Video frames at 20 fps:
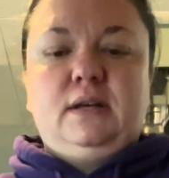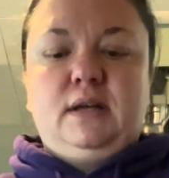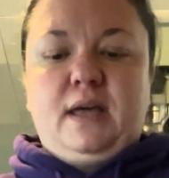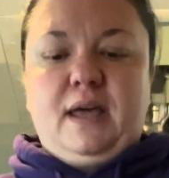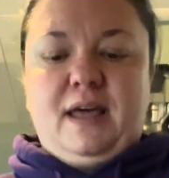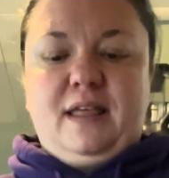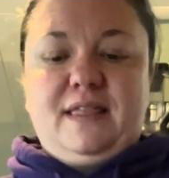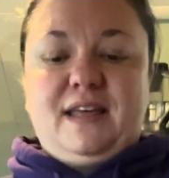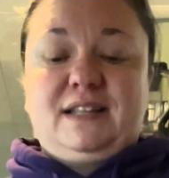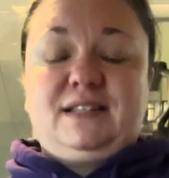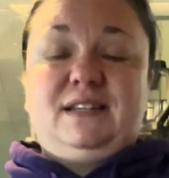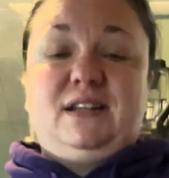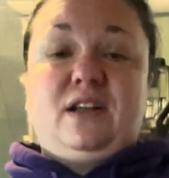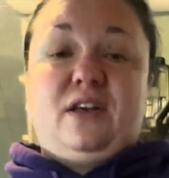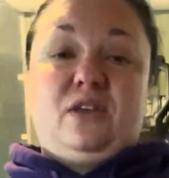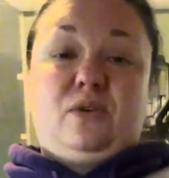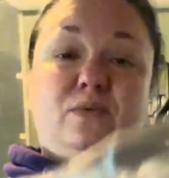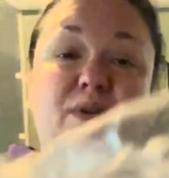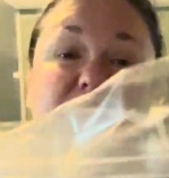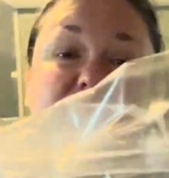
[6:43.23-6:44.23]
And that's
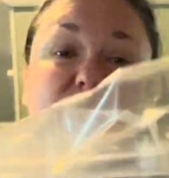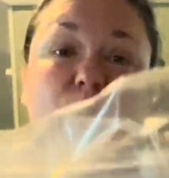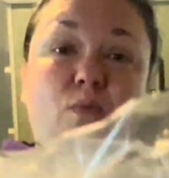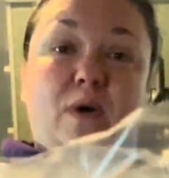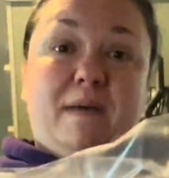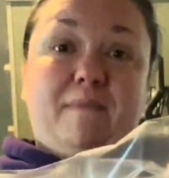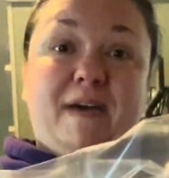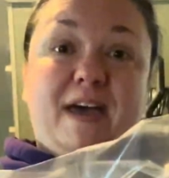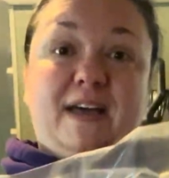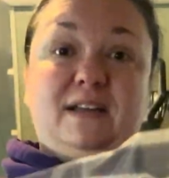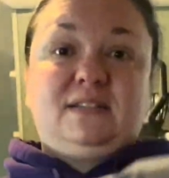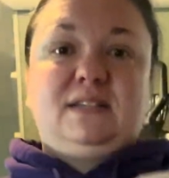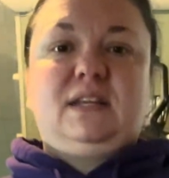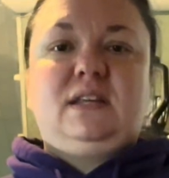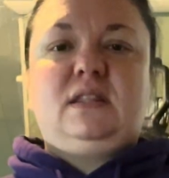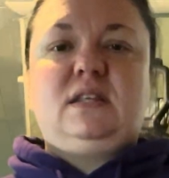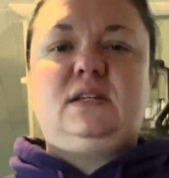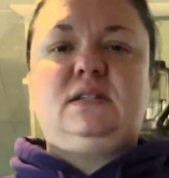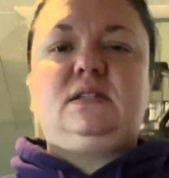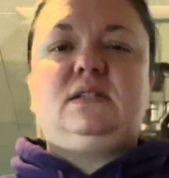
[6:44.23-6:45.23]
another reason why bags like
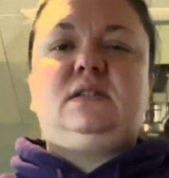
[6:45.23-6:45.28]
this